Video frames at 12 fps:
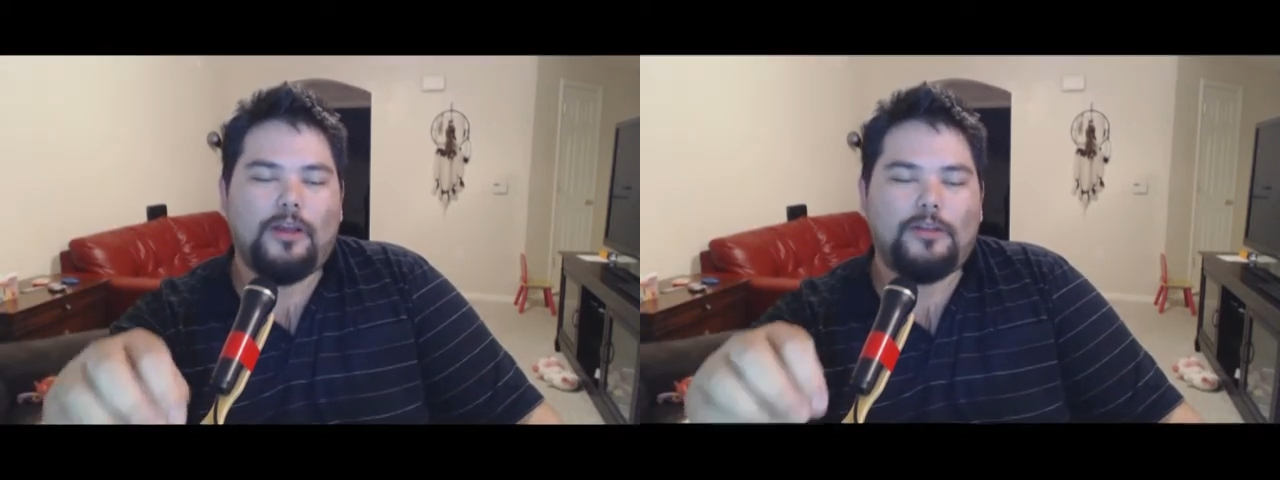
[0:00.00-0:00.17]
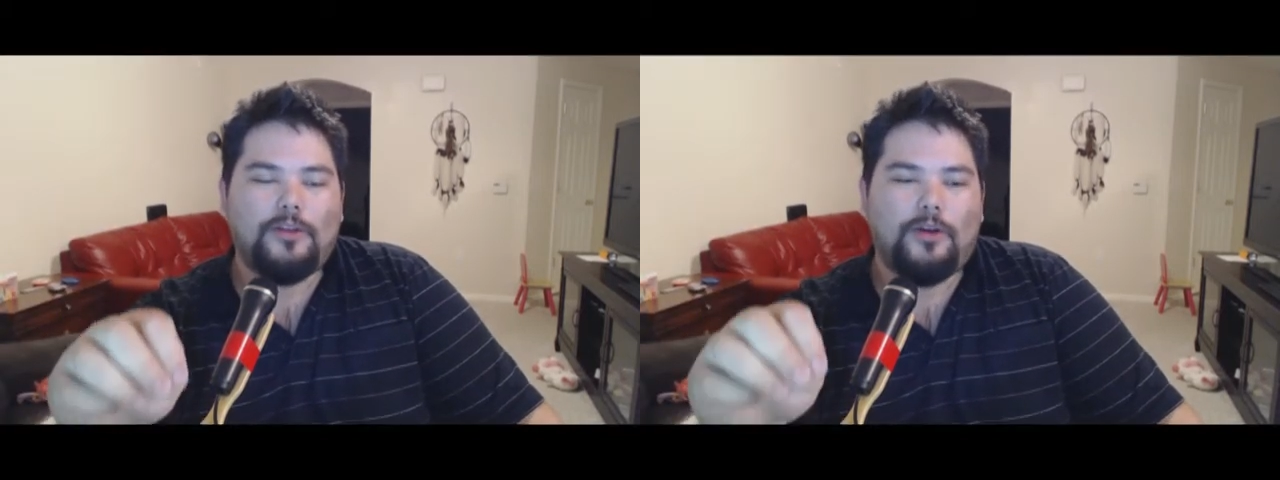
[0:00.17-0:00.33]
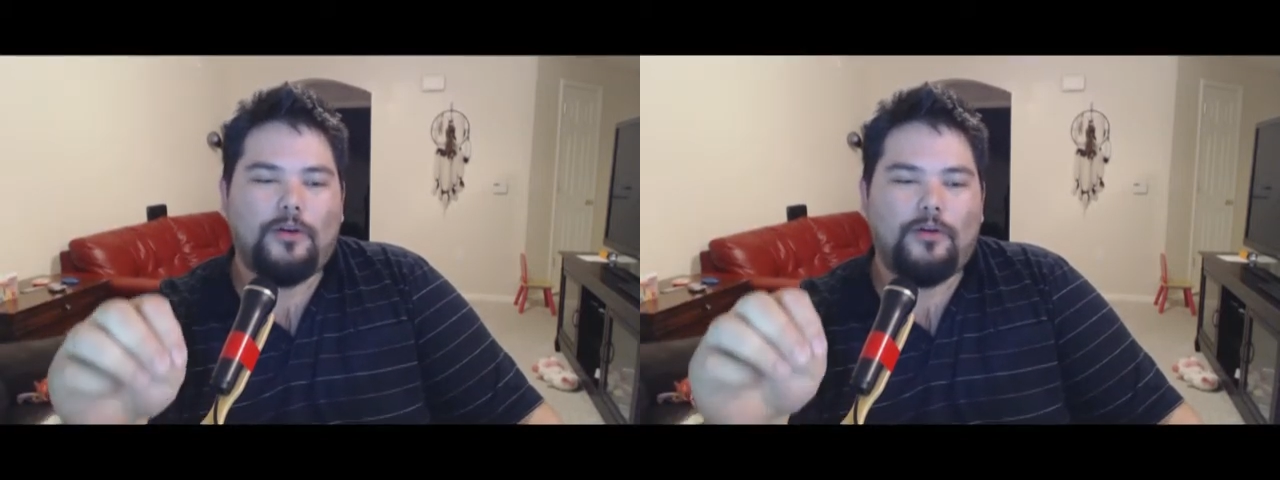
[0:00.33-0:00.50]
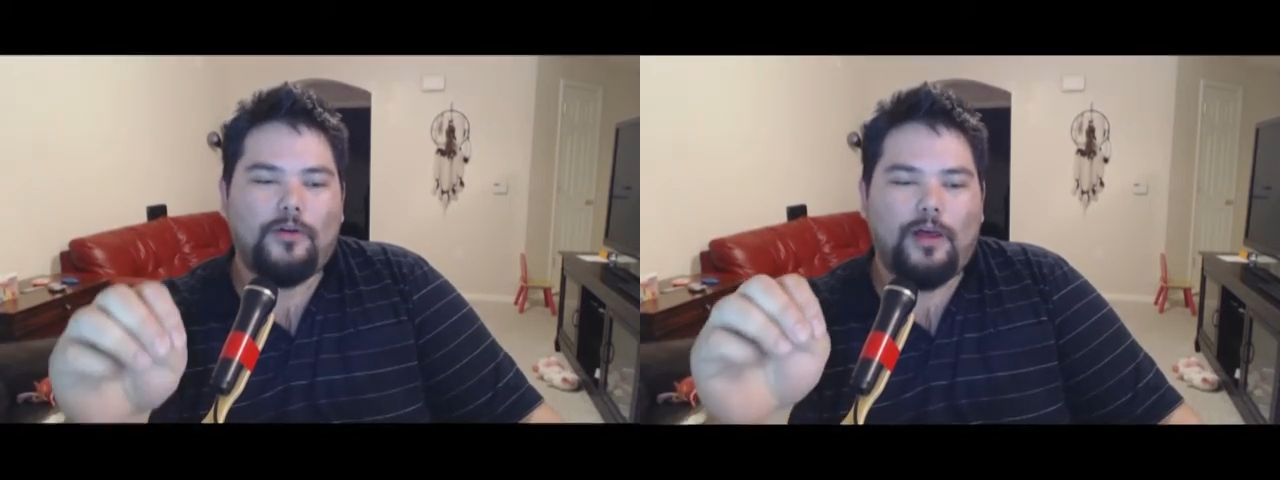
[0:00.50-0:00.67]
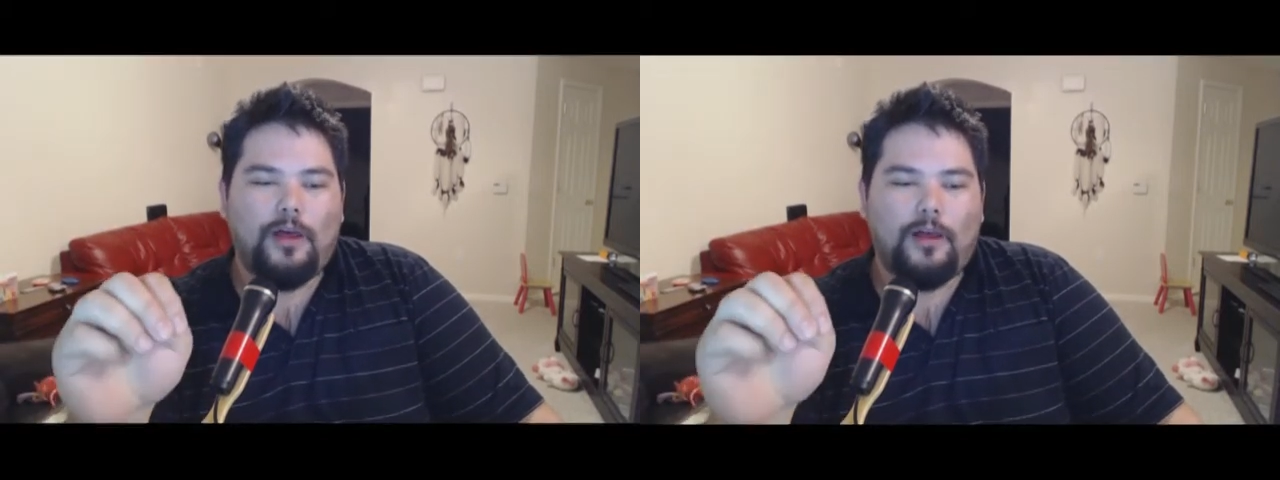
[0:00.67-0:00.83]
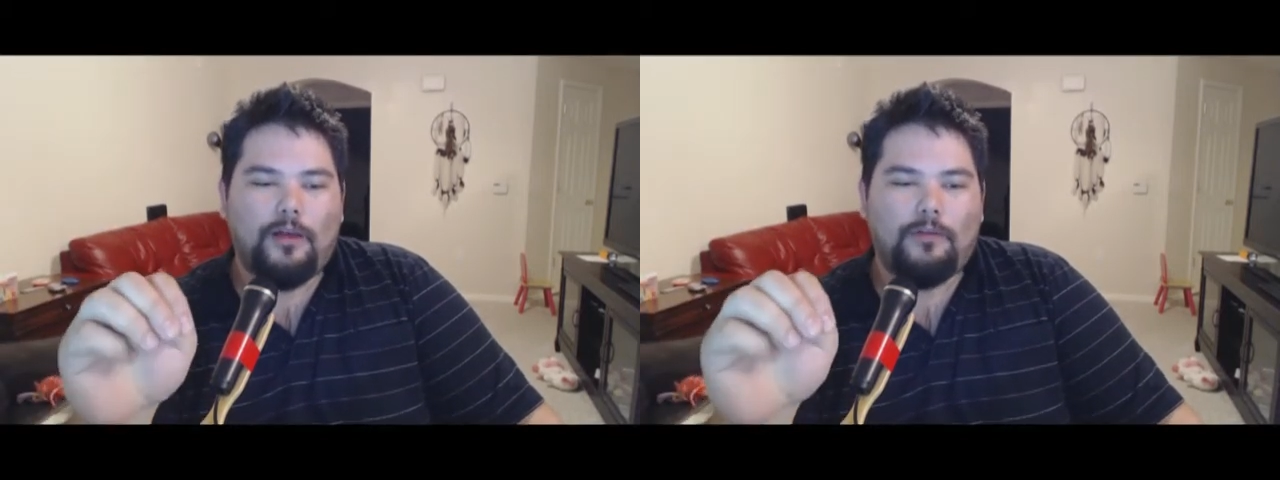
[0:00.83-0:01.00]

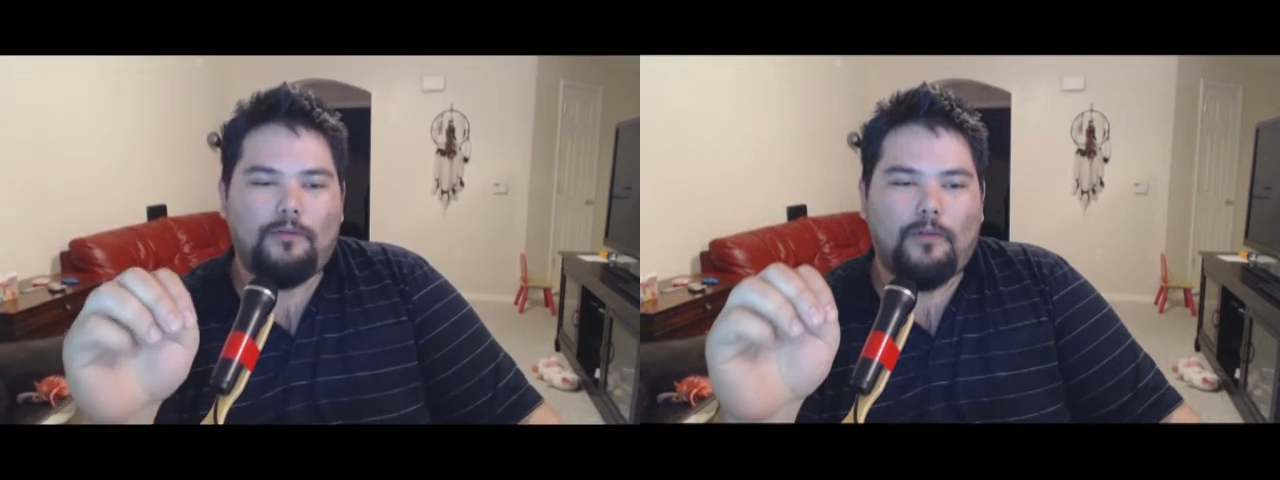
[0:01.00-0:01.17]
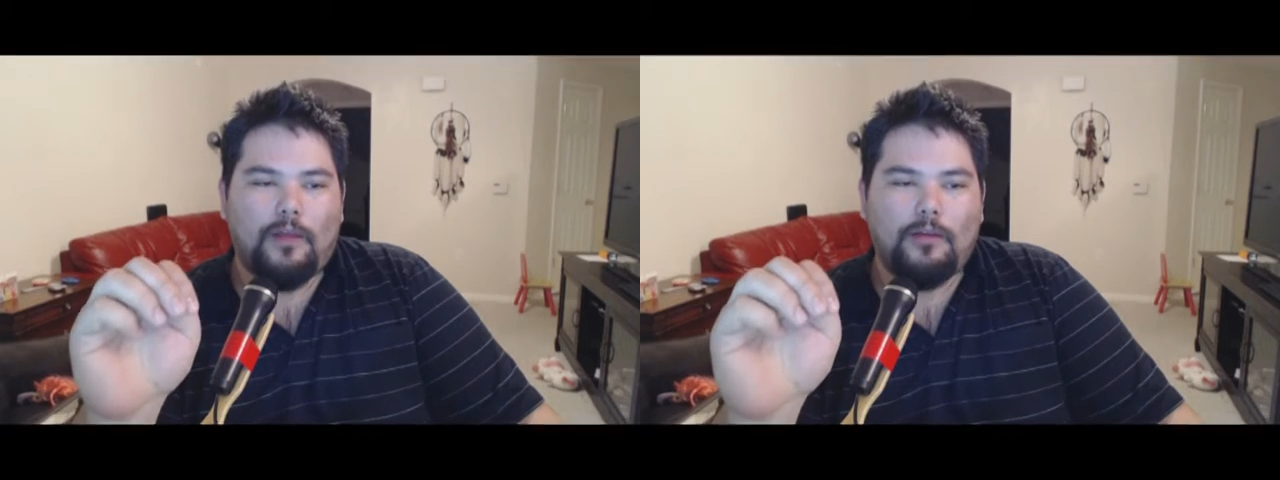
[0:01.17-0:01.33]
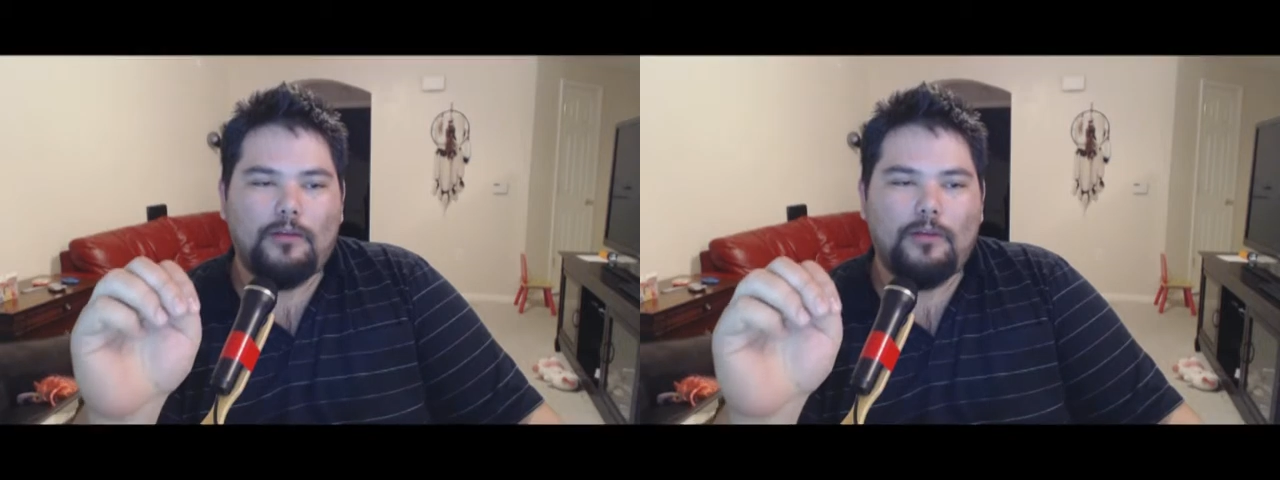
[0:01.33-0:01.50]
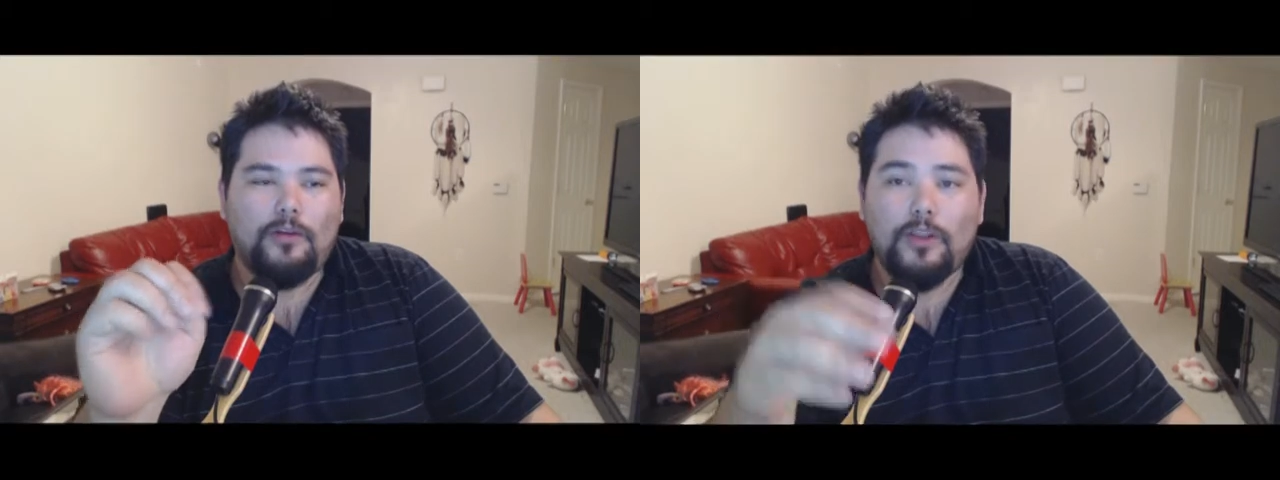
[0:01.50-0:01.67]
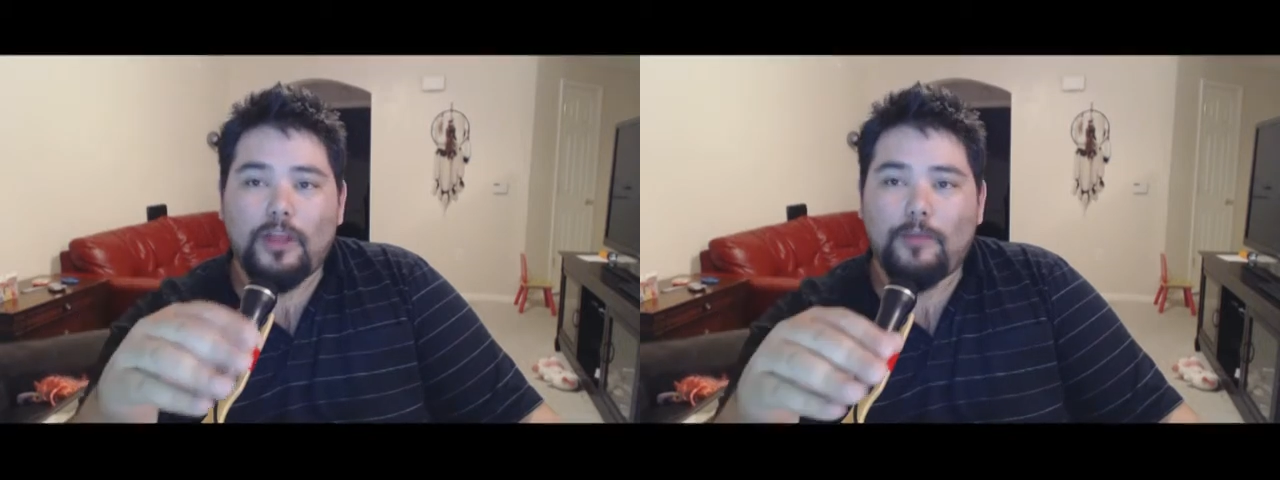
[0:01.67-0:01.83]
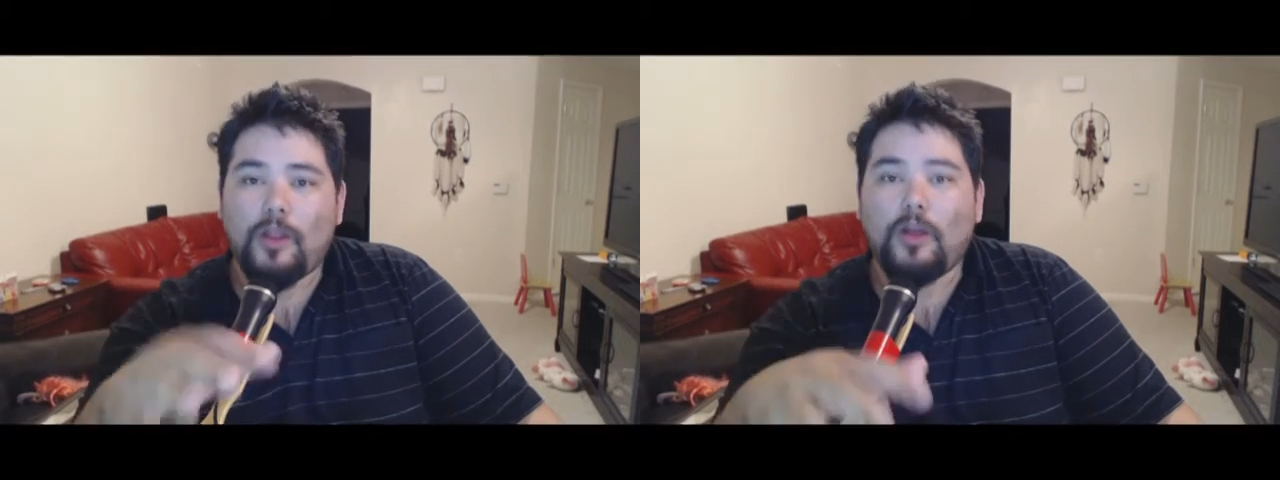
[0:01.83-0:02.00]
So good on them.